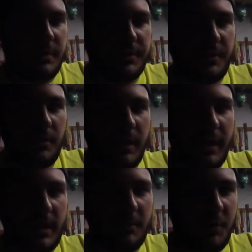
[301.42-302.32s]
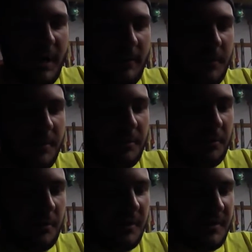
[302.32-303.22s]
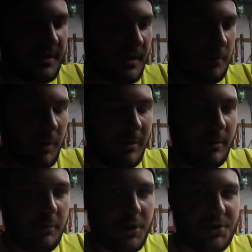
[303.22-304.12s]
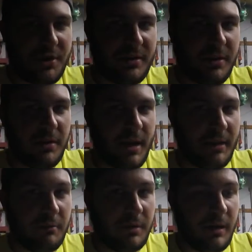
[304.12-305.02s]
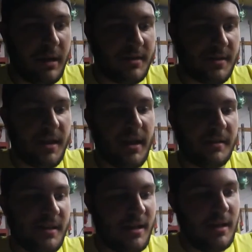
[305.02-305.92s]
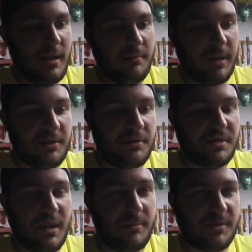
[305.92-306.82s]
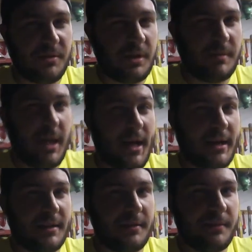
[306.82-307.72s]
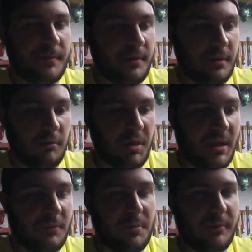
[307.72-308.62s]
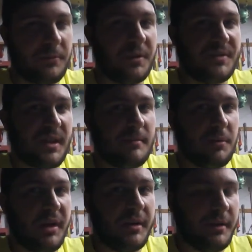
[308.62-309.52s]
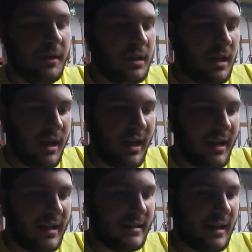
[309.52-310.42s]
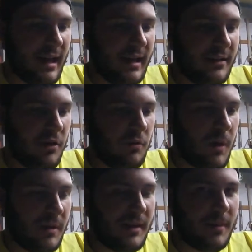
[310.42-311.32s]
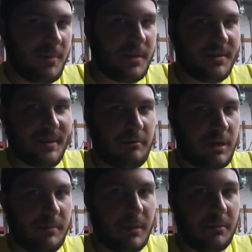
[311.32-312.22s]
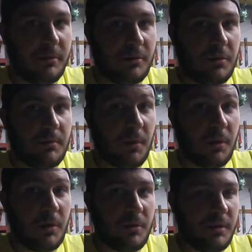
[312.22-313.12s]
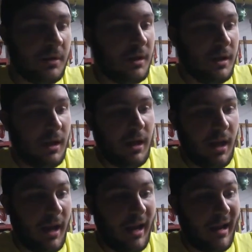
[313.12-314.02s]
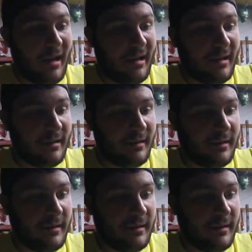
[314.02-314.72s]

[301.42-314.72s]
So I got about halfway through this wiring project here and realized that my two-step is going to be active whenever my foot is on the brake, and I don't want that because I want to be able to do a burnout, and